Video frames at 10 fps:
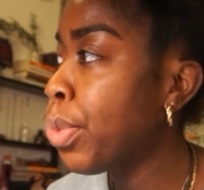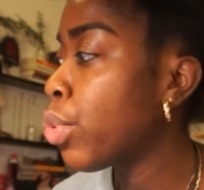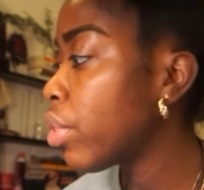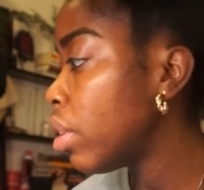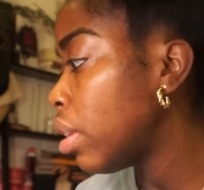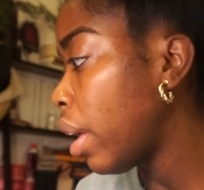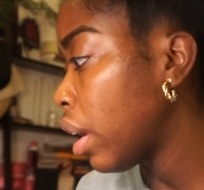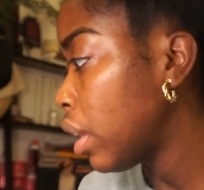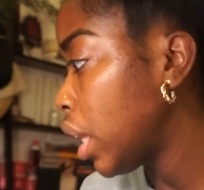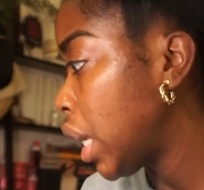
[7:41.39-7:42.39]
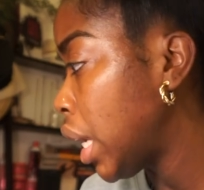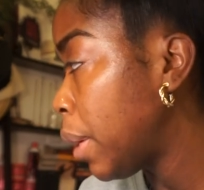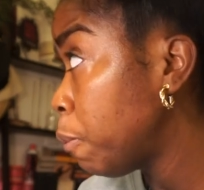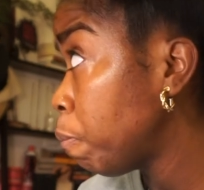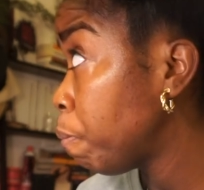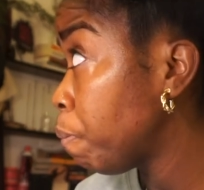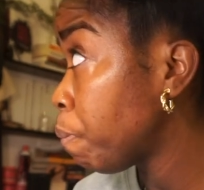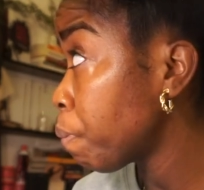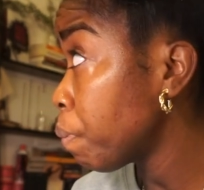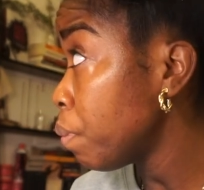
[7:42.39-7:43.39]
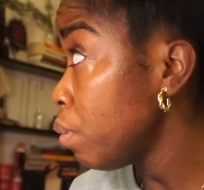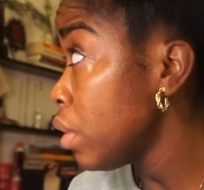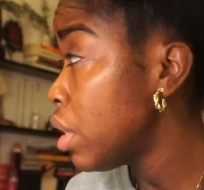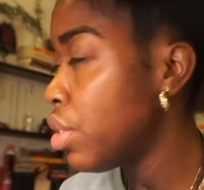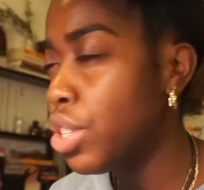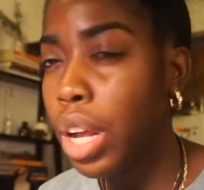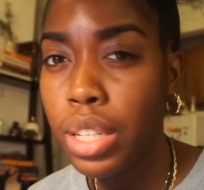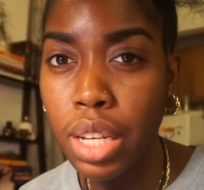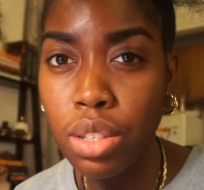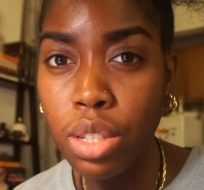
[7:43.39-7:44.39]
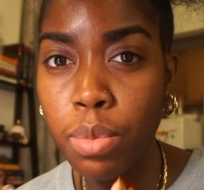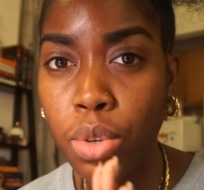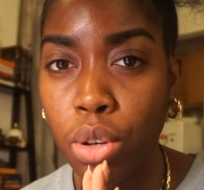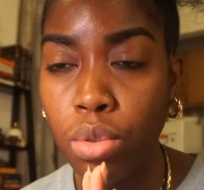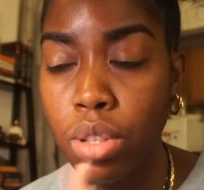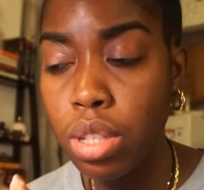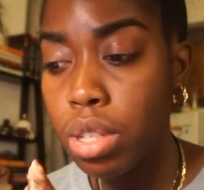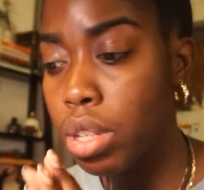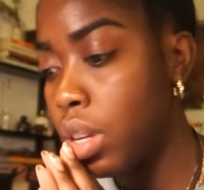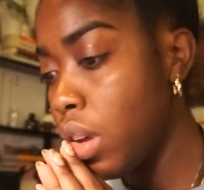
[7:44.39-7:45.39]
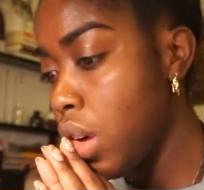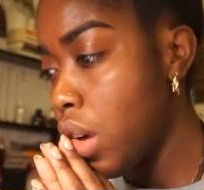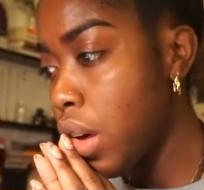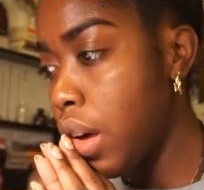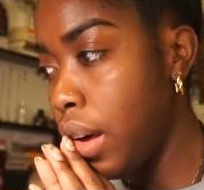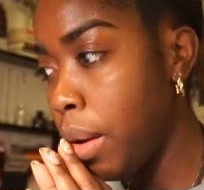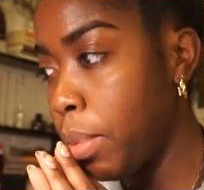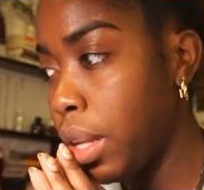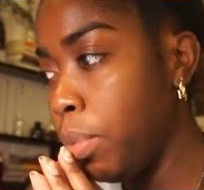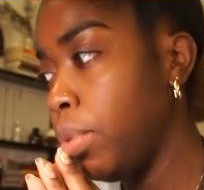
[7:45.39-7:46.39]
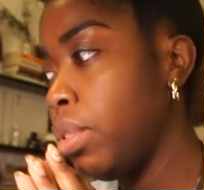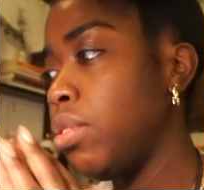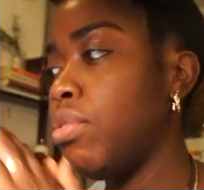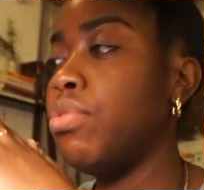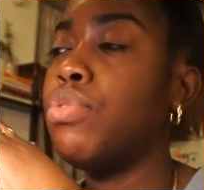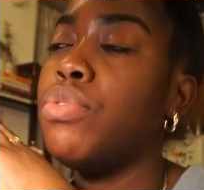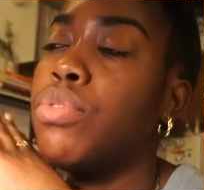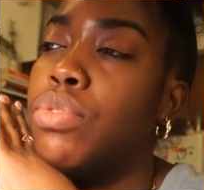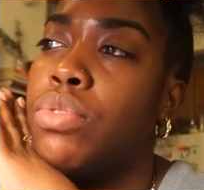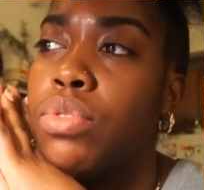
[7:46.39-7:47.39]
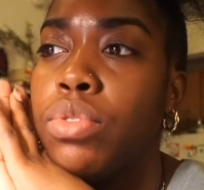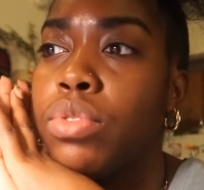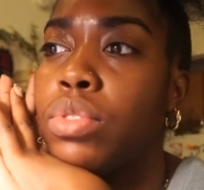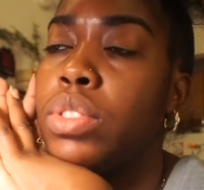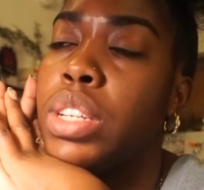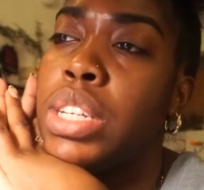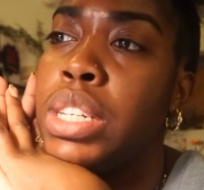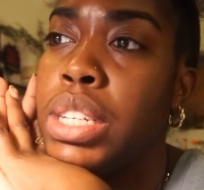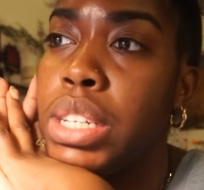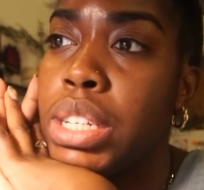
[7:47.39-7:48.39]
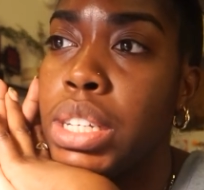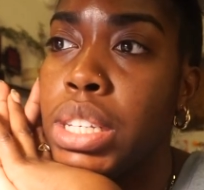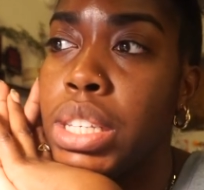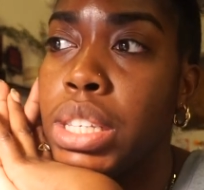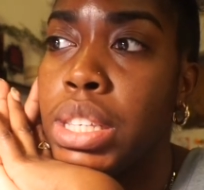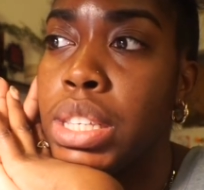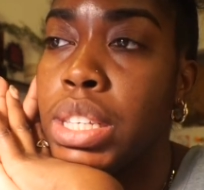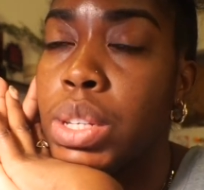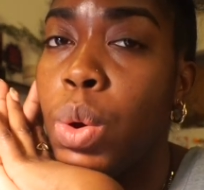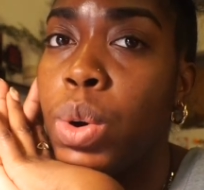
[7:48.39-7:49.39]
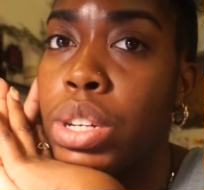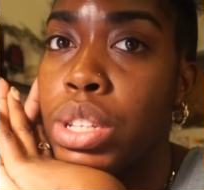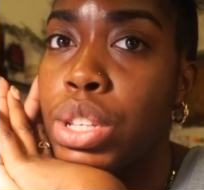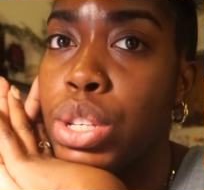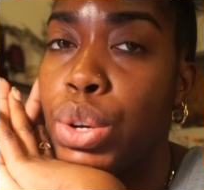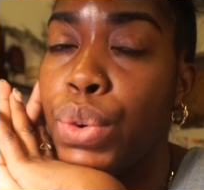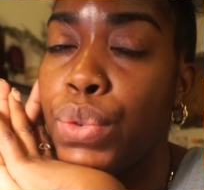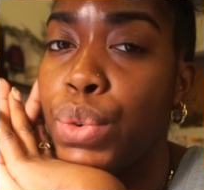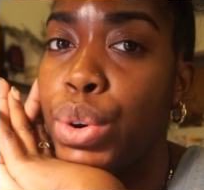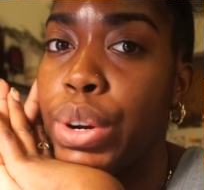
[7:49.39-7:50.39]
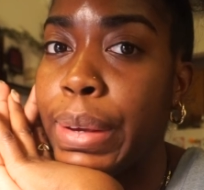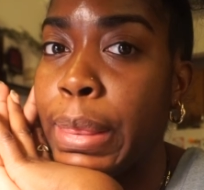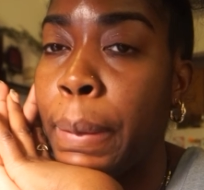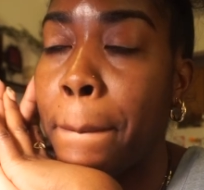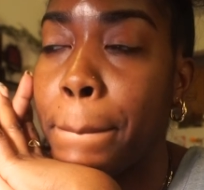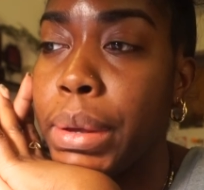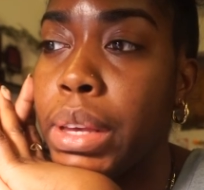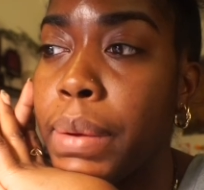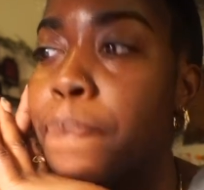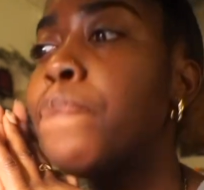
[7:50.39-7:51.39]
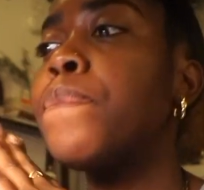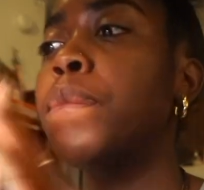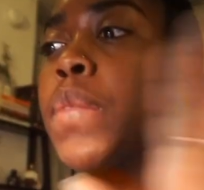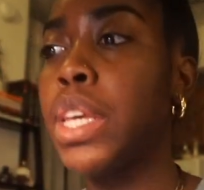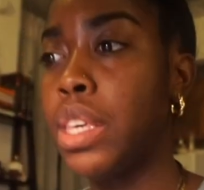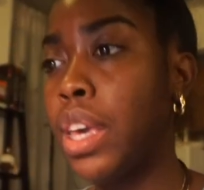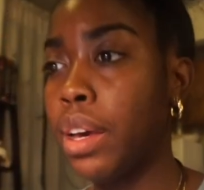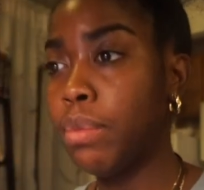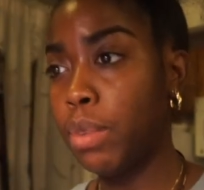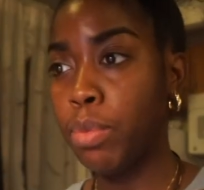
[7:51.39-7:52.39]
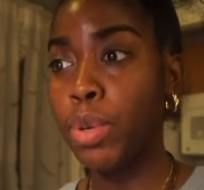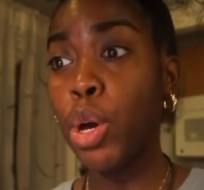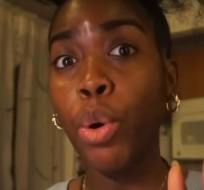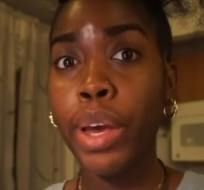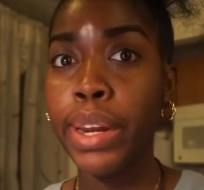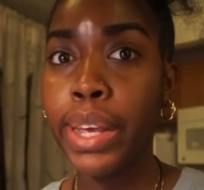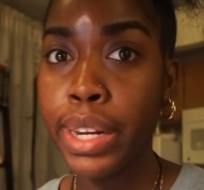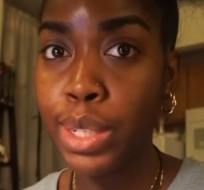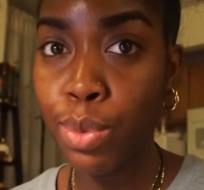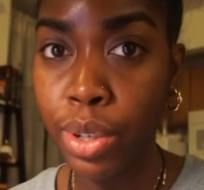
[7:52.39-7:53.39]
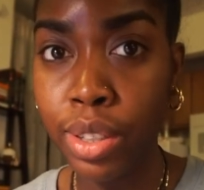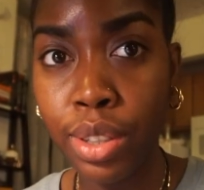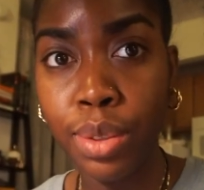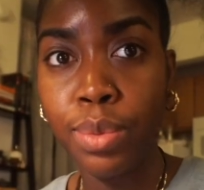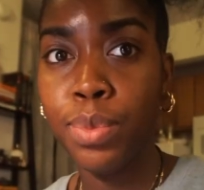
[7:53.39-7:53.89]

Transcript: more than likely jot down some notes, um, a couple of ideas and so on and so forth. But yeah, let me go ahead and get this work done.